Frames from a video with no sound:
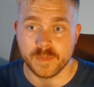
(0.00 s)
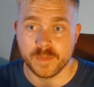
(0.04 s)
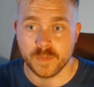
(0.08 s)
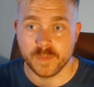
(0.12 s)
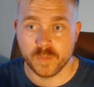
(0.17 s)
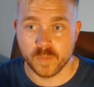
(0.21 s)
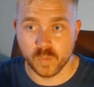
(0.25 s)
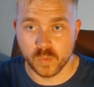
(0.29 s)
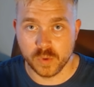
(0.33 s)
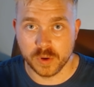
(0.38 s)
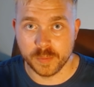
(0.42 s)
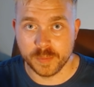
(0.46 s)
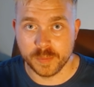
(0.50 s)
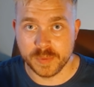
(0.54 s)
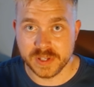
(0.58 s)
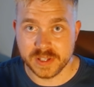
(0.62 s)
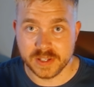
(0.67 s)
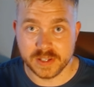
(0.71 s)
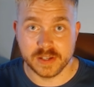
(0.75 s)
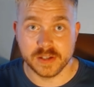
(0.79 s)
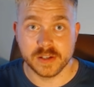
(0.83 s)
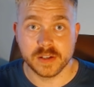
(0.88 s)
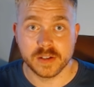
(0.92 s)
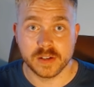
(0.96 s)
will
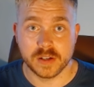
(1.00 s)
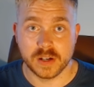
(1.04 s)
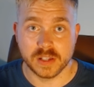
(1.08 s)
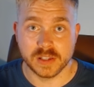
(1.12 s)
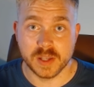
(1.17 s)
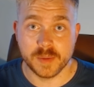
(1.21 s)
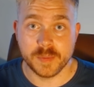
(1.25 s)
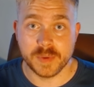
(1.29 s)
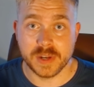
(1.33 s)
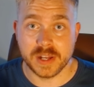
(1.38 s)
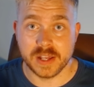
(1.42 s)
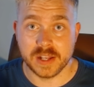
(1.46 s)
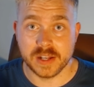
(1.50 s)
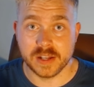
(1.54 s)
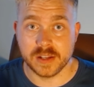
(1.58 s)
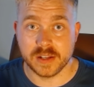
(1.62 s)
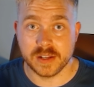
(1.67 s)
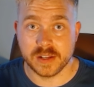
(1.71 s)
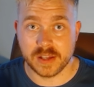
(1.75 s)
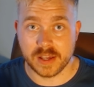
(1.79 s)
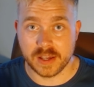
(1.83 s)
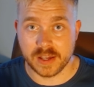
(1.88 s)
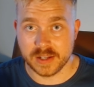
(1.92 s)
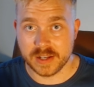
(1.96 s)
be
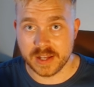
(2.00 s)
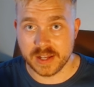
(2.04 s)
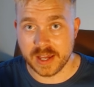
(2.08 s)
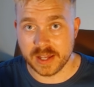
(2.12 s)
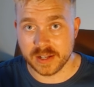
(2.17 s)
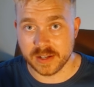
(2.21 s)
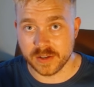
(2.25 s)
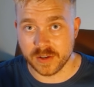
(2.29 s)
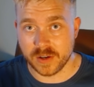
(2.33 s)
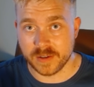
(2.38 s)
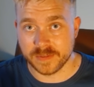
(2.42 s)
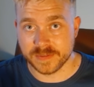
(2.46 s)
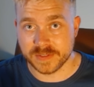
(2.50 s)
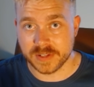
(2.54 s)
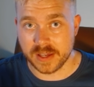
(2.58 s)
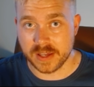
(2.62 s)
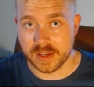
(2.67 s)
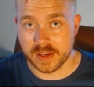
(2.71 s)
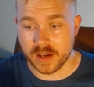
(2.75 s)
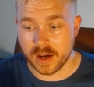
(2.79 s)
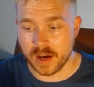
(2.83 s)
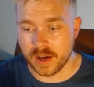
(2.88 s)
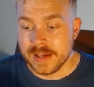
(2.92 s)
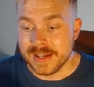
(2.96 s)
eliminated and handed off to
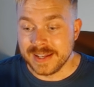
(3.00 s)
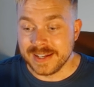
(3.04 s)
AI.